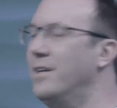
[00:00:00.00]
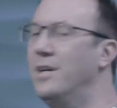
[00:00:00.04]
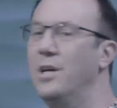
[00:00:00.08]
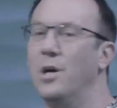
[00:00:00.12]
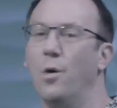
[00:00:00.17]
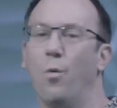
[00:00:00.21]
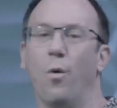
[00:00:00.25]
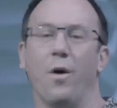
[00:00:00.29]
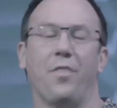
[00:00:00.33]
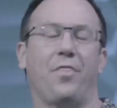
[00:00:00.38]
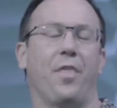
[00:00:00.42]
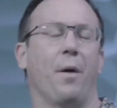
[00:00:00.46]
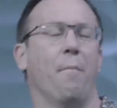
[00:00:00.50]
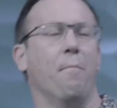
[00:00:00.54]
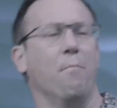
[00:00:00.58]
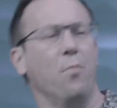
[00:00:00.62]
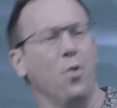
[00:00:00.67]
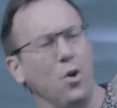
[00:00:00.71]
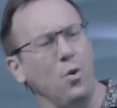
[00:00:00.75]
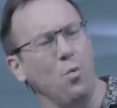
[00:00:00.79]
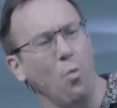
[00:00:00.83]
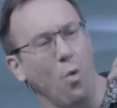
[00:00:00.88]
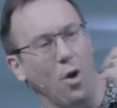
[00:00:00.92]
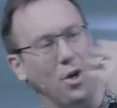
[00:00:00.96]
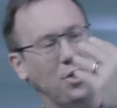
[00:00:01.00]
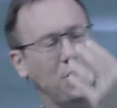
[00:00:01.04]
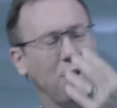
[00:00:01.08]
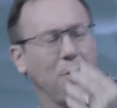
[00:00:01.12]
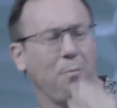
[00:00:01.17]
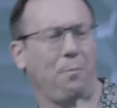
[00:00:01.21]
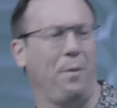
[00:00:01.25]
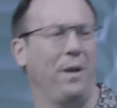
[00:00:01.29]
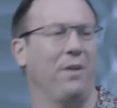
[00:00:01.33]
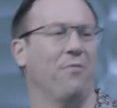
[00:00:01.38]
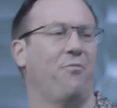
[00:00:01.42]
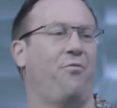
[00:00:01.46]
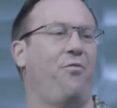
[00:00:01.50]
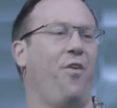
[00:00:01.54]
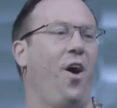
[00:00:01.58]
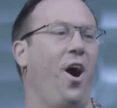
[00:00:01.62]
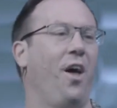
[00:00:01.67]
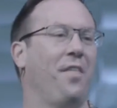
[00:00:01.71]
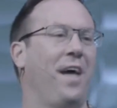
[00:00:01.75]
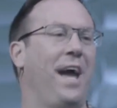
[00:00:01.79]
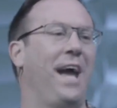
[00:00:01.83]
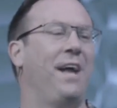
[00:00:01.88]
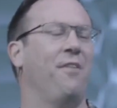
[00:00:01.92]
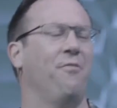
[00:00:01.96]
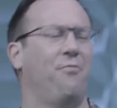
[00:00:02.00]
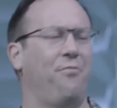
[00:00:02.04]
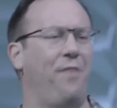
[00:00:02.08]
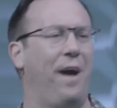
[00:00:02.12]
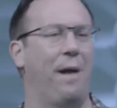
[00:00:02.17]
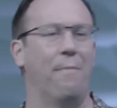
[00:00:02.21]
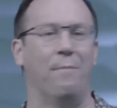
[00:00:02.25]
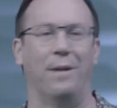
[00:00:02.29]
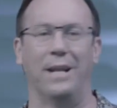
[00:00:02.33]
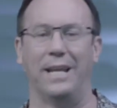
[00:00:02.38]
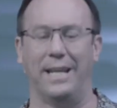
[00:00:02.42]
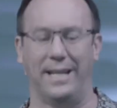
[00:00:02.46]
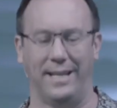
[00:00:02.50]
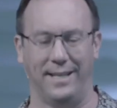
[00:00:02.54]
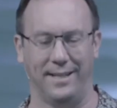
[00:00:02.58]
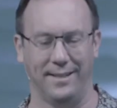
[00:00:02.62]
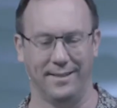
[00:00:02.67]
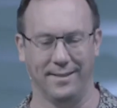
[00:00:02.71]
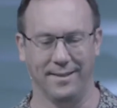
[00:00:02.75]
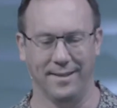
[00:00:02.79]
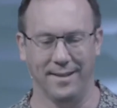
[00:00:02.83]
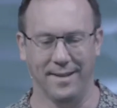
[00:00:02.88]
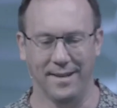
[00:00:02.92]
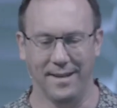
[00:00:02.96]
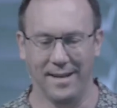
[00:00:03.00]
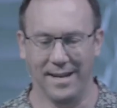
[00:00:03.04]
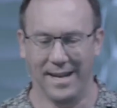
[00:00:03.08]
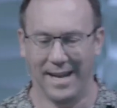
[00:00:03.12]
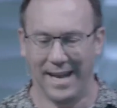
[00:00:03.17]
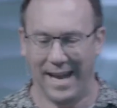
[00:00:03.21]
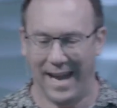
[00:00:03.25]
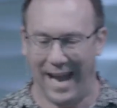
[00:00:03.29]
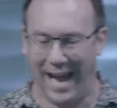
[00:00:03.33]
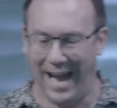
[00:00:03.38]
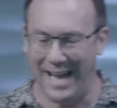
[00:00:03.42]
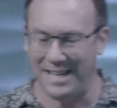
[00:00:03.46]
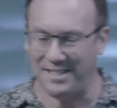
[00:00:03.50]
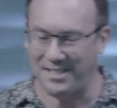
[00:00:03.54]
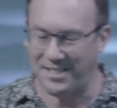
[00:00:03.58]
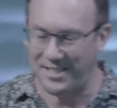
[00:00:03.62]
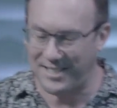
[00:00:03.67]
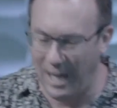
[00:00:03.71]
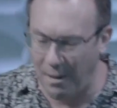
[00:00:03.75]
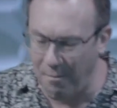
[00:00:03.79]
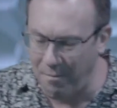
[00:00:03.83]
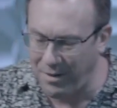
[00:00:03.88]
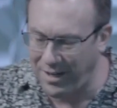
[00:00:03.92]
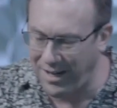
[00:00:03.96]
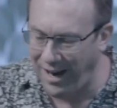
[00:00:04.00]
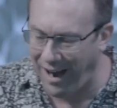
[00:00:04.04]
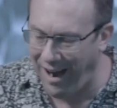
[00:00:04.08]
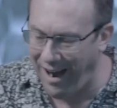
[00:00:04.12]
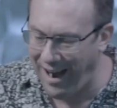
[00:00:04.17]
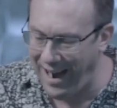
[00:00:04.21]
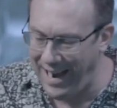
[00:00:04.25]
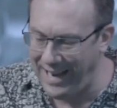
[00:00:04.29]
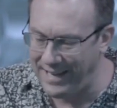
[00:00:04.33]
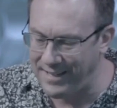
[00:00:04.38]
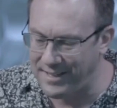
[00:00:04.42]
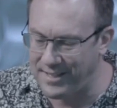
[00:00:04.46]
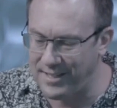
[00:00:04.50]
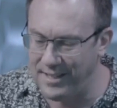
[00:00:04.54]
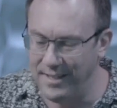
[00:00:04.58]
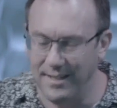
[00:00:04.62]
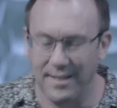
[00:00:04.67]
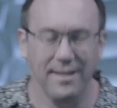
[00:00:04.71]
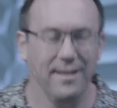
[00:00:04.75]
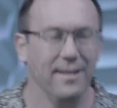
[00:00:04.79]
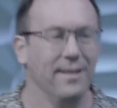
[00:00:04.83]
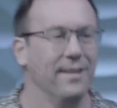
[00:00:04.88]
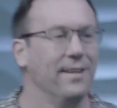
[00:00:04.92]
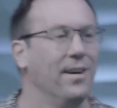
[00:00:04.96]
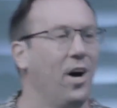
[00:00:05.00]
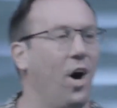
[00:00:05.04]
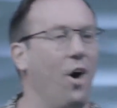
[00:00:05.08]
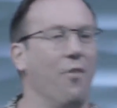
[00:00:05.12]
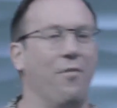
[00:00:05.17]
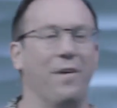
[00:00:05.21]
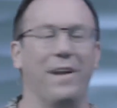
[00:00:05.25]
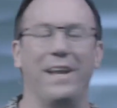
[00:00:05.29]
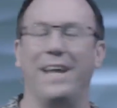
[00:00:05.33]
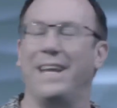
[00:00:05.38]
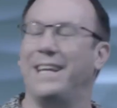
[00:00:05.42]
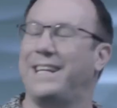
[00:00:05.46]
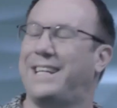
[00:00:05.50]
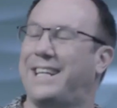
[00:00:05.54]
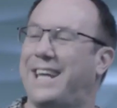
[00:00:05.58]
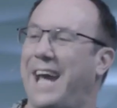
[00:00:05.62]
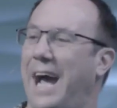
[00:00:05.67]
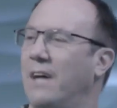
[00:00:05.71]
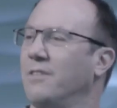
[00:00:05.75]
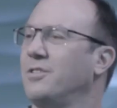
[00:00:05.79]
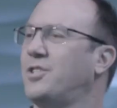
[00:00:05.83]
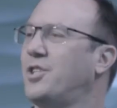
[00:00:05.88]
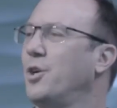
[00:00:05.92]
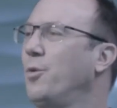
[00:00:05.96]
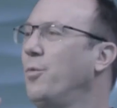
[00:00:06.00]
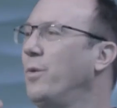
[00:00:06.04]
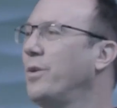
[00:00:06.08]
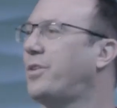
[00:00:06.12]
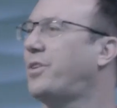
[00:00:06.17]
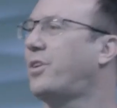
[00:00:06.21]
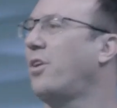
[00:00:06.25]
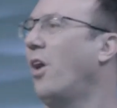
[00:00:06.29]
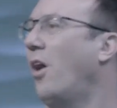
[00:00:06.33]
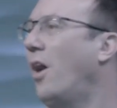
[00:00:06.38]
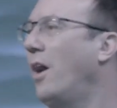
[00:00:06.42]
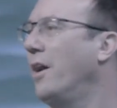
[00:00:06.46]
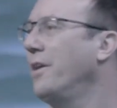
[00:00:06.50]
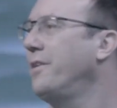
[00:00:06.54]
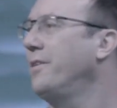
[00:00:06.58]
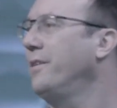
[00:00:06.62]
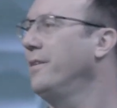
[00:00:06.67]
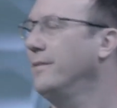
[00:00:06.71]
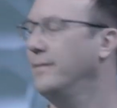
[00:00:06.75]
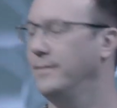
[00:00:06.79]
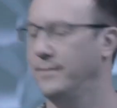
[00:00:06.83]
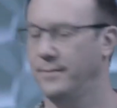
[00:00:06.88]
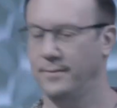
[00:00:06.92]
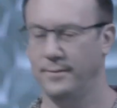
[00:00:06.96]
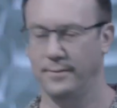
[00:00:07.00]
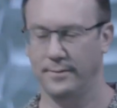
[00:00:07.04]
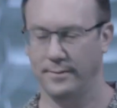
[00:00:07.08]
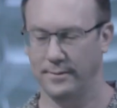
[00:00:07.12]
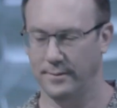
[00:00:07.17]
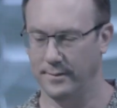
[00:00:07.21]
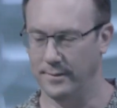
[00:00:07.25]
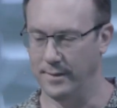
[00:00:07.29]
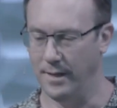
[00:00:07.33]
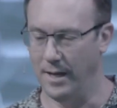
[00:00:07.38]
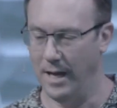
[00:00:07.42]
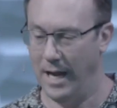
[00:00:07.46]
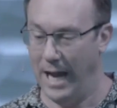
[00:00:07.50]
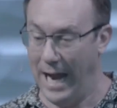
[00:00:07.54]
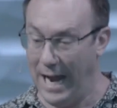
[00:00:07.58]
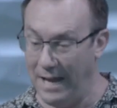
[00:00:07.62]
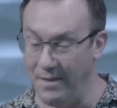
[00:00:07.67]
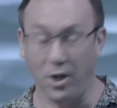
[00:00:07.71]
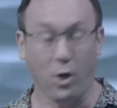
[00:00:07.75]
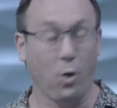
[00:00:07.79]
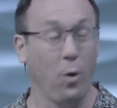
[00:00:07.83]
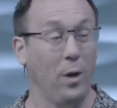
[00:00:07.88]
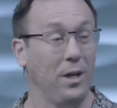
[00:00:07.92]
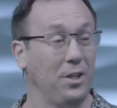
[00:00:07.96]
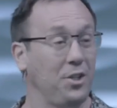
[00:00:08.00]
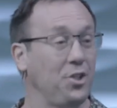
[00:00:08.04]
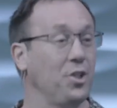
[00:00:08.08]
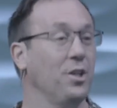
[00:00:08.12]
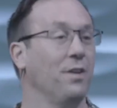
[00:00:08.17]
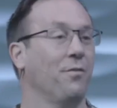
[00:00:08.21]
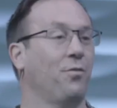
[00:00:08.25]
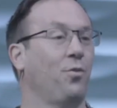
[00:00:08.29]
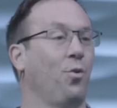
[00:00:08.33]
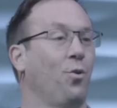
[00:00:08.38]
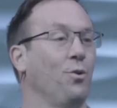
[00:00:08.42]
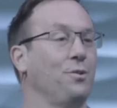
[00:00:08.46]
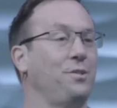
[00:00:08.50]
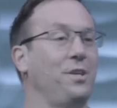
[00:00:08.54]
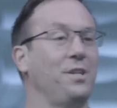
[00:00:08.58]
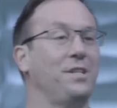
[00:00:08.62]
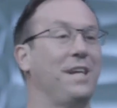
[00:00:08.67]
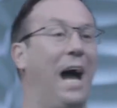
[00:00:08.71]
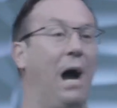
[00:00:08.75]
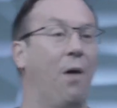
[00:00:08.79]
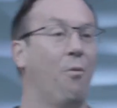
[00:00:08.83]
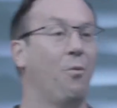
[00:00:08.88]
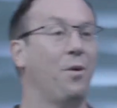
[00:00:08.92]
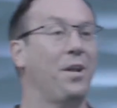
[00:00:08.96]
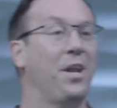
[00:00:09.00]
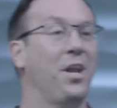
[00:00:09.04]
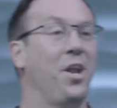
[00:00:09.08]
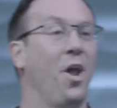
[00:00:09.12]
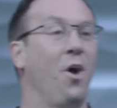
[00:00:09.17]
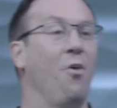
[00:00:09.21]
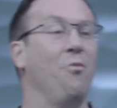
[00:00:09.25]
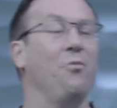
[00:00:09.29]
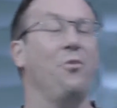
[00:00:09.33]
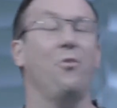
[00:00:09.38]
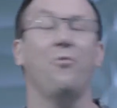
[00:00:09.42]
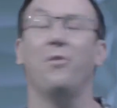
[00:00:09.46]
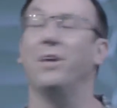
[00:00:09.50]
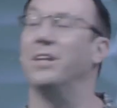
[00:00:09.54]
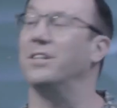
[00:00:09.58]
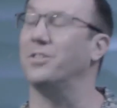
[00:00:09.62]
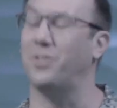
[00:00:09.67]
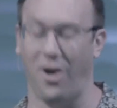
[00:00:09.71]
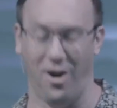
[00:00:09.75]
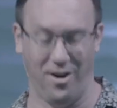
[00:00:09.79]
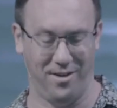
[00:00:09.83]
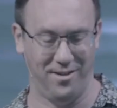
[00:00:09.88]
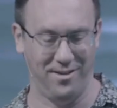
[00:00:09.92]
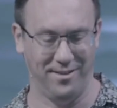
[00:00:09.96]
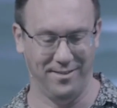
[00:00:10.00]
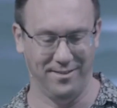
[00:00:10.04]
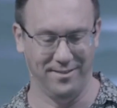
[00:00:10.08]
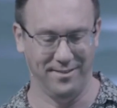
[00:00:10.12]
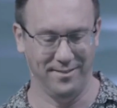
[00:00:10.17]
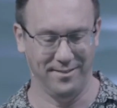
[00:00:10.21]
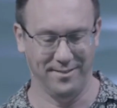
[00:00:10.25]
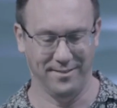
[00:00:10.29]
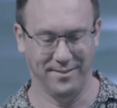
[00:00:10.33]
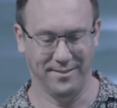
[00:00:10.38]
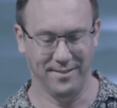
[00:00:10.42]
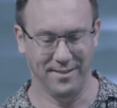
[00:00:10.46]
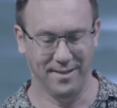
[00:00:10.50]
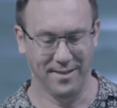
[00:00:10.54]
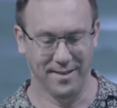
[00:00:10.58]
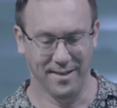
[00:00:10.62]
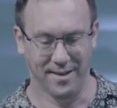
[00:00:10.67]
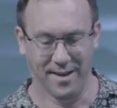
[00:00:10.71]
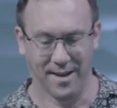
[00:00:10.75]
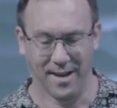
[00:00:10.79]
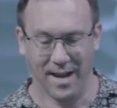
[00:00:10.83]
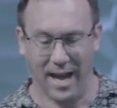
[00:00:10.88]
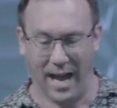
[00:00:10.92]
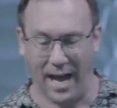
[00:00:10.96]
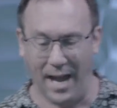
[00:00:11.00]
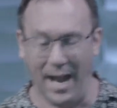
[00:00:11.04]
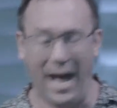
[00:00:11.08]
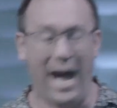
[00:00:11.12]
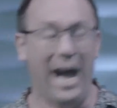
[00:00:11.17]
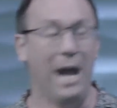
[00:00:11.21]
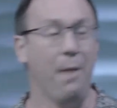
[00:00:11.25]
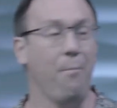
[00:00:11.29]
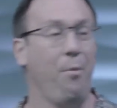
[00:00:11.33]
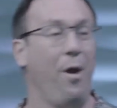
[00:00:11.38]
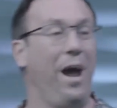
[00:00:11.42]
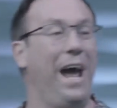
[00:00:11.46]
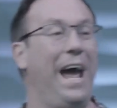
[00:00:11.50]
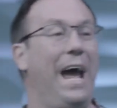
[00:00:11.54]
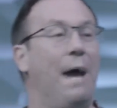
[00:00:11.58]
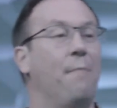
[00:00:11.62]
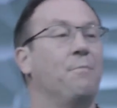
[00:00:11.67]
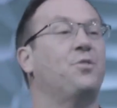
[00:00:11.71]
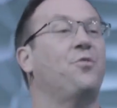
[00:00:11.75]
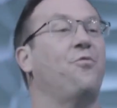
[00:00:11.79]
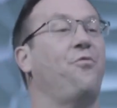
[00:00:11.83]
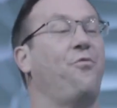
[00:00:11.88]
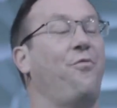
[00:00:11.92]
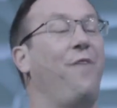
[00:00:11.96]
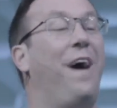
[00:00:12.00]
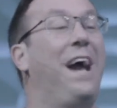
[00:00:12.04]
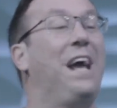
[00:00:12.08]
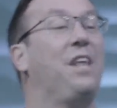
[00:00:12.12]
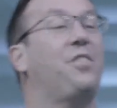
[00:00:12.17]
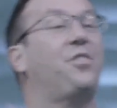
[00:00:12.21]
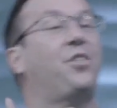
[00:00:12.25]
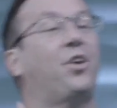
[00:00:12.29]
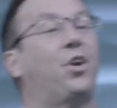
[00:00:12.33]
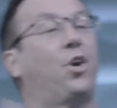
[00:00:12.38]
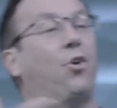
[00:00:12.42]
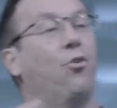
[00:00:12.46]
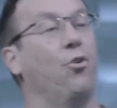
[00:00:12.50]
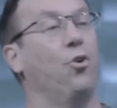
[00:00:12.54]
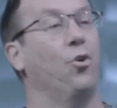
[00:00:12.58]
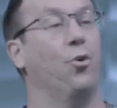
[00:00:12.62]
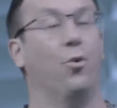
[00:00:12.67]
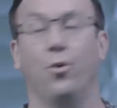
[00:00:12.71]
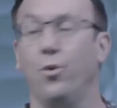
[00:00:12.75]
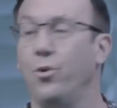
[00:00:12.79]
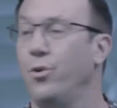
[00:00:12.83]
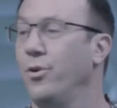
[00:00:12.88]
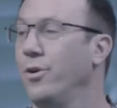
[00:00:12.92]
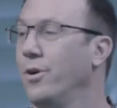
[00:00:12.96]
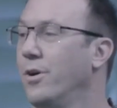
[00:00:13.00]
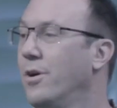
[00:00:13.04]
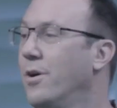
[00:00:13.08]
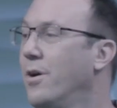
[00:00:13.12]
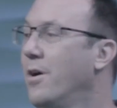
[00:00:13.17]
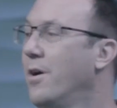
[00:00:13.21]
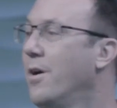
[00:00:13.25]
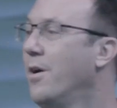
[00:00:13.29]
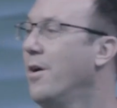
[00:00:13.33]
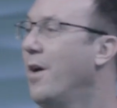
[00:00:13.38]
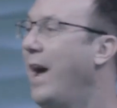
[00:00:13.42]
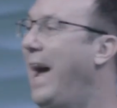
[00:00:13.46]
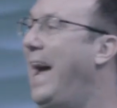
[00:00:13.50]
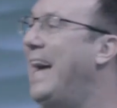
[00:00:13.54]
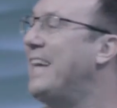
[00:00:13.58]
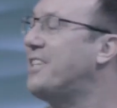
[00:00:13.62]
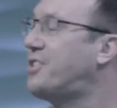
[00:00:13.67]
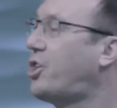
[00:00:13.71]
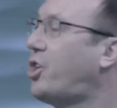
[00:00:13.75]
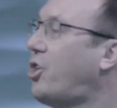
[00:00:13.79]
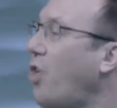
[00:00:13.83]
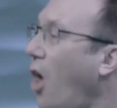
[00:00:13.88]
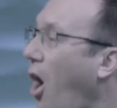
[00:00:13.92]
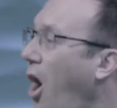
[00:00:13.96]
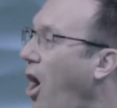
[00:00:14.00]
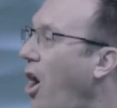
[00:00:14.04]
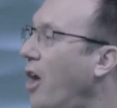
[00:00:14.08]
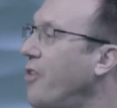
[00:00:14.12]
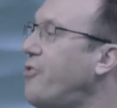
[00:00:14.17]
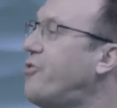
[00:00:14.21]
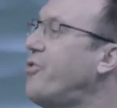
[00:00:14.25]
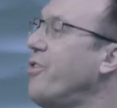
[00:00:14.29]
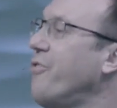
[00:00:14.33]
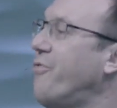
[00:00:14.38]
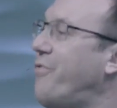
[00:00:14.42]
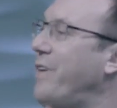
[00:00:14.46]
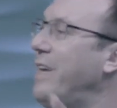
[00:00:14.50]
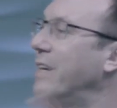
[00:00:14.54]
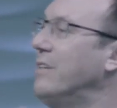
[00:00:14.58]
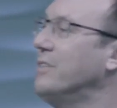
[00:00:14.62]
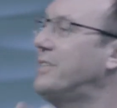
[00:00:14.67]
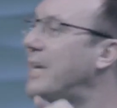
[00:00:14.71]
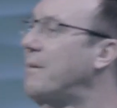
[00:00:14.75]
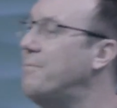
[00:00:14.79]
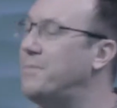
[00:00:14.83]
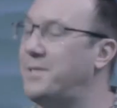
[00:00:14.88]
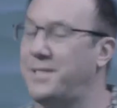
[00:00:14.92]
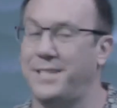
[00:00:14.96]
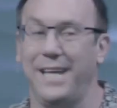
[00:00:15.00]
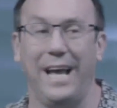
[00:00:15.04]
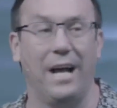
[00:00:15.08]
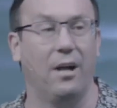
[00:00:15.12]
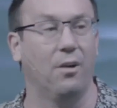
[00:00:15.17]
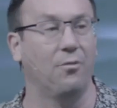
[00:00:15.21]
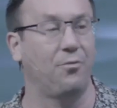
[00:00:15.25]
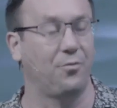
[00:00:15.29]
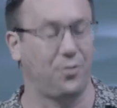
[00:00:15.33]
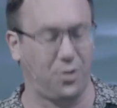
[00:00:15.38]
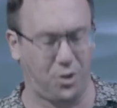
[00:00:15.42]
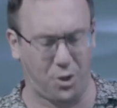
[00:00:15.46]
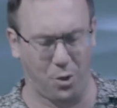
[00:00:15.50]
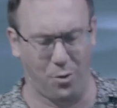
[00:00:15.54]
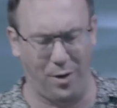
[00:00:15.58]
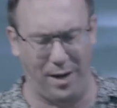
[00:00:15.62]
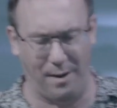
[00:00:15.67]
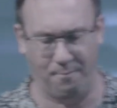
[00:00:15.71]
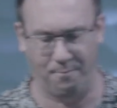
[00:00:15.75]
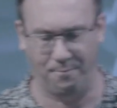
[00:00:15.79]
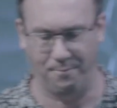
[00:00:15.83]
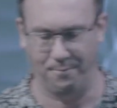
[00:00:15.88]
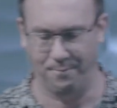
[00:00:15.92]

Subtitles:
with a moon worshiping father and family, has some kind of an encounter with God. And the question, of course, is how would he know the real God? And Abraham's faith grew as God revealed himself to him.